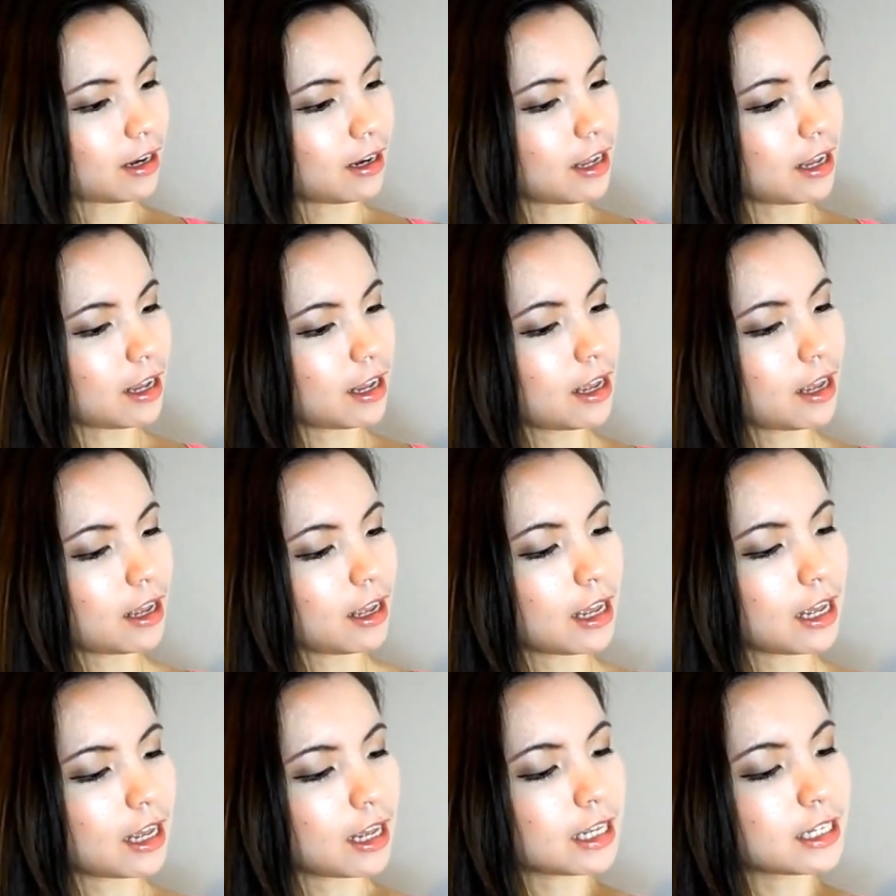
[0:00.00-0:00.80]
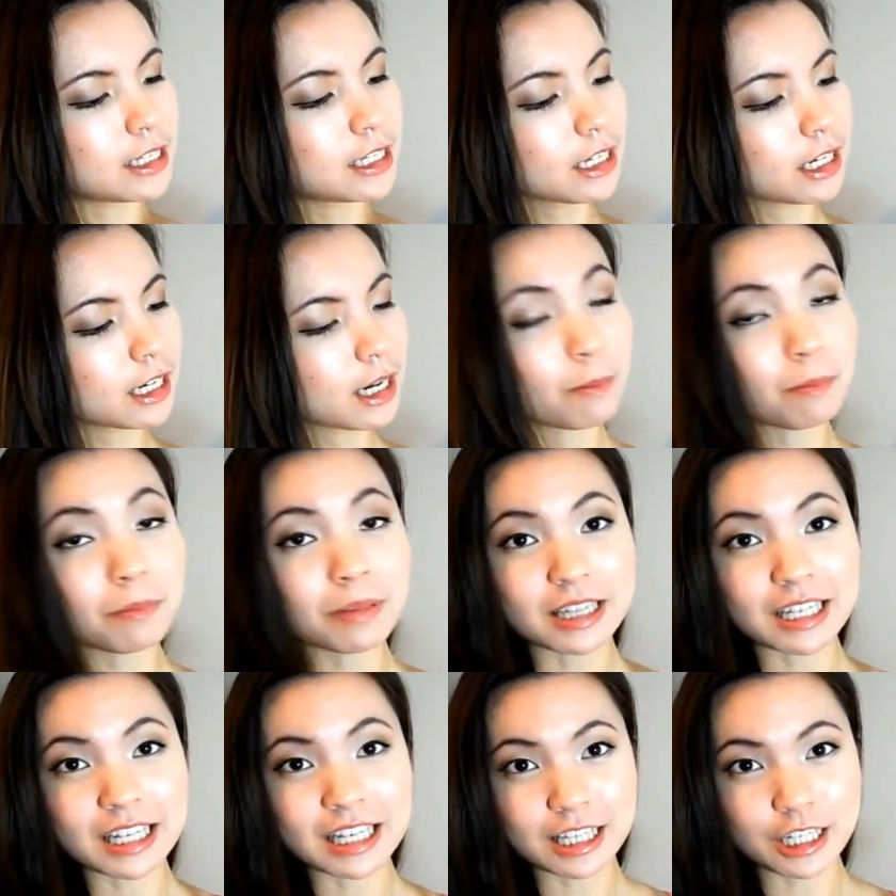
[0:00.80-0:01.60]
It
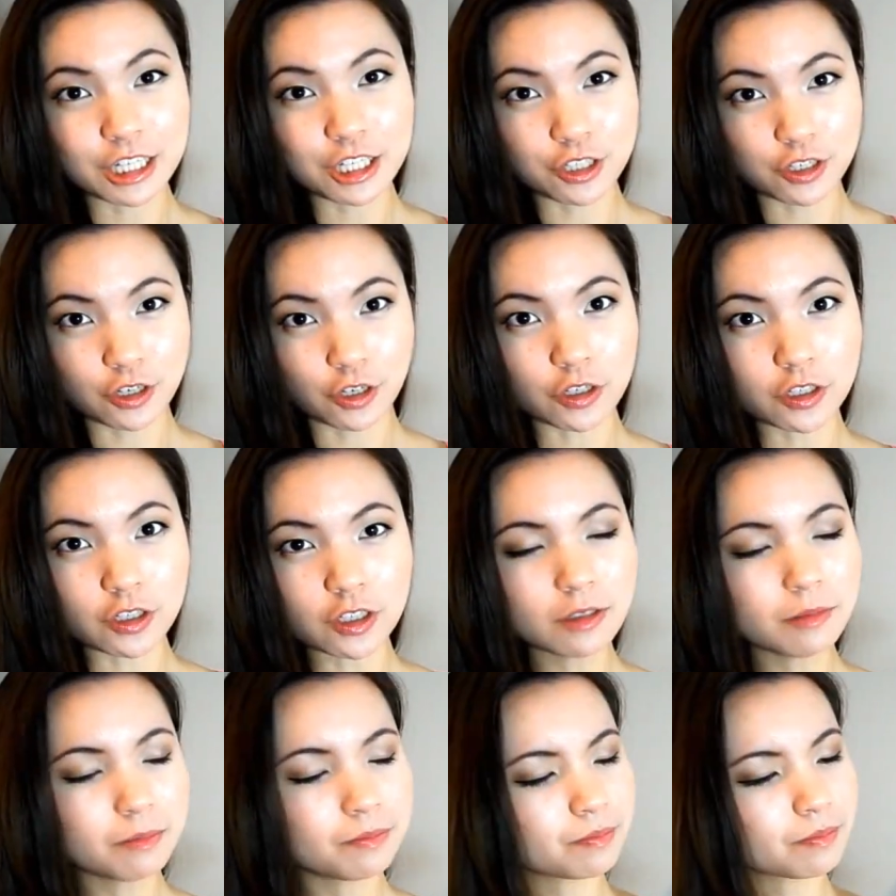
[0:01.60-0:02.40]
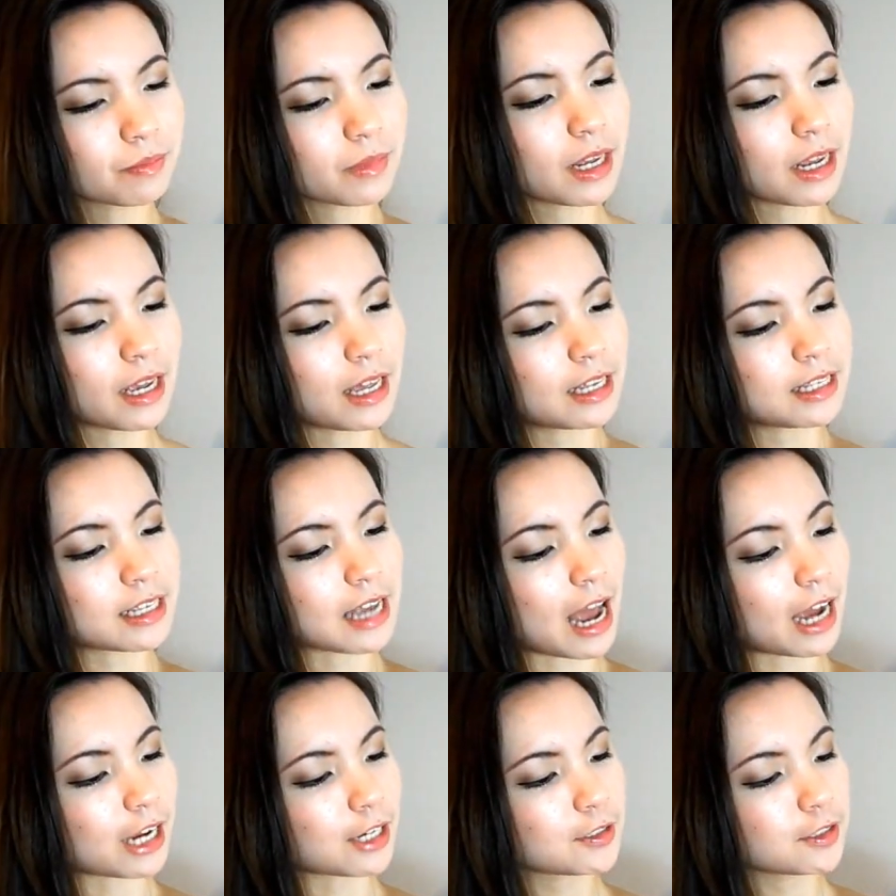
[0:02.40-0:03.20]
isn't completely circle,
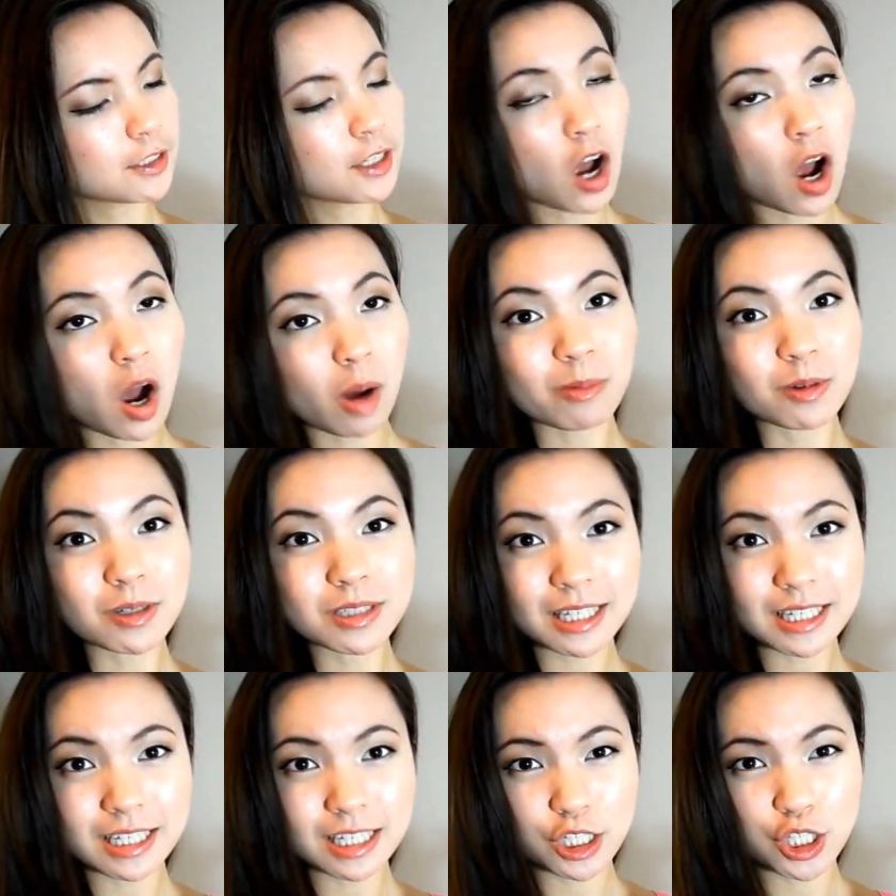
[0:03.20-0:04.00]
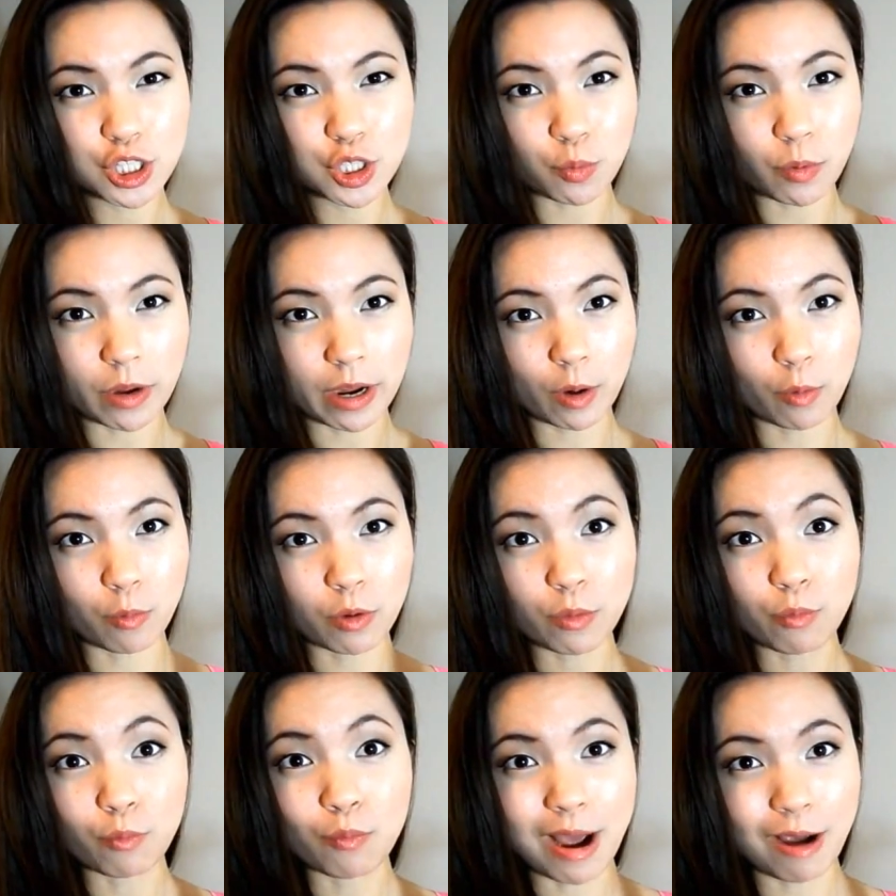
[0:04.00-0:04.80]
it is actually almost like a
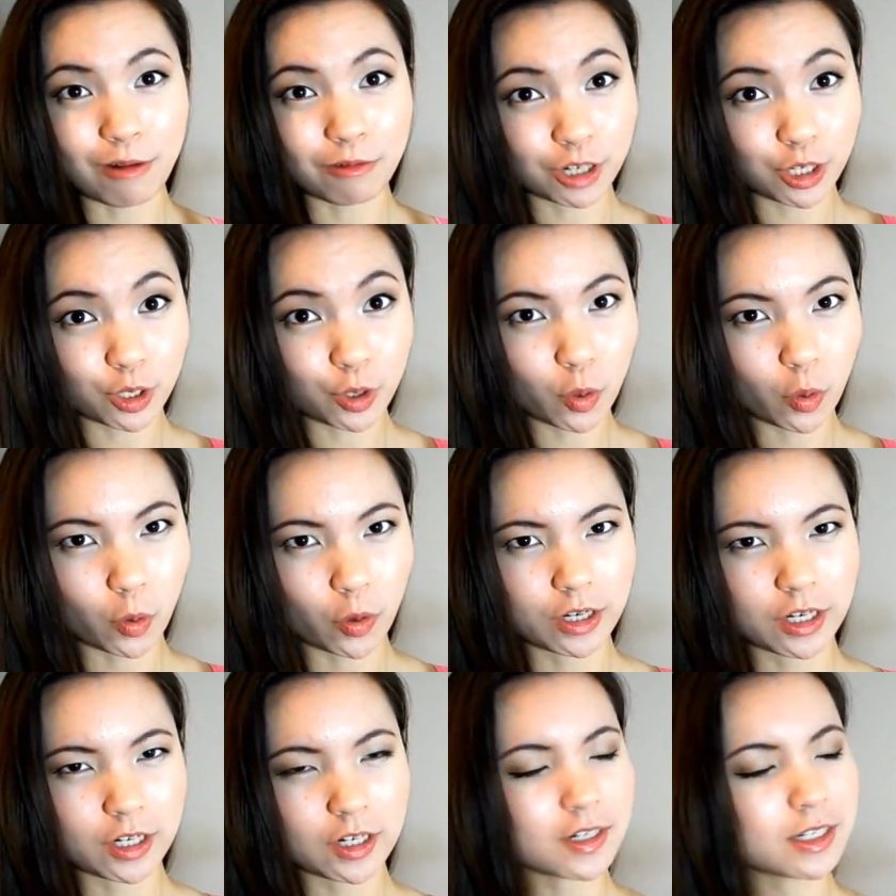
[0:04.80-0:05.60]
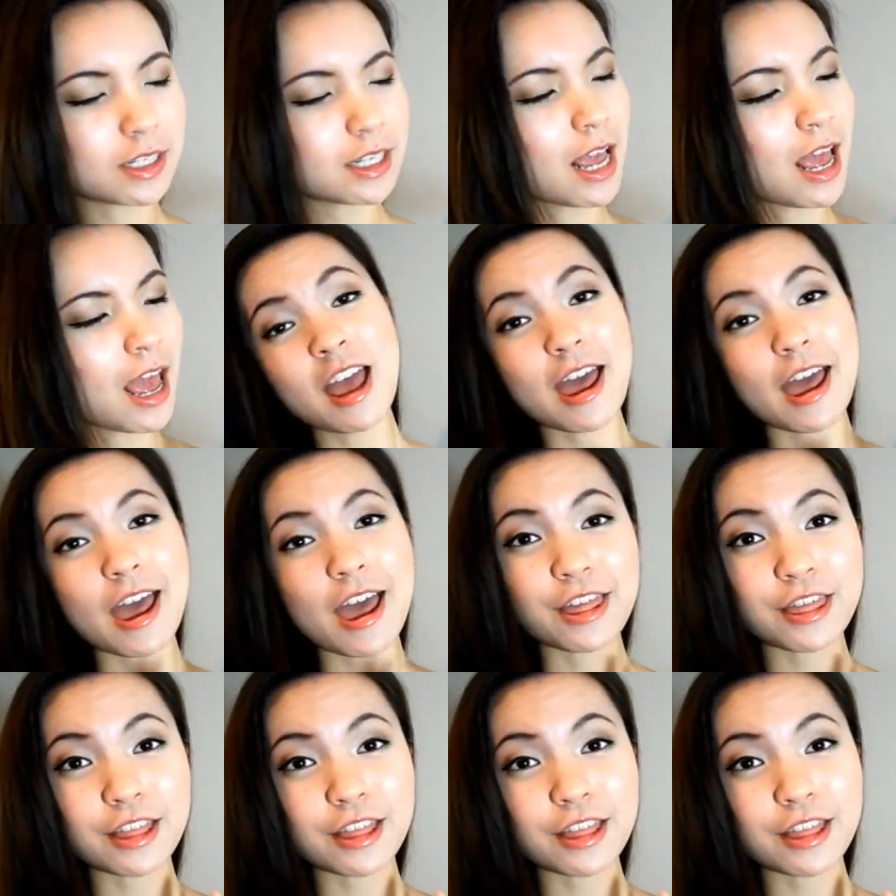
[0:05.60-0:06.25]
square with rounded corners.